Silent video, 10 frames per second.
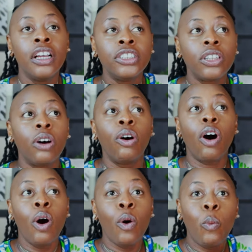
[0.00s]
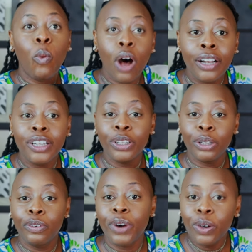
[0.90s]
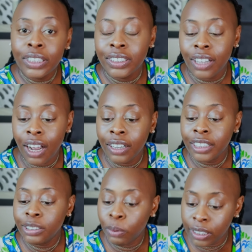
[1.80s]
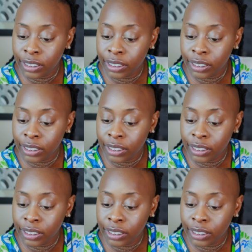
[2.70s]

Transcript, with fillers: so what you focus on is what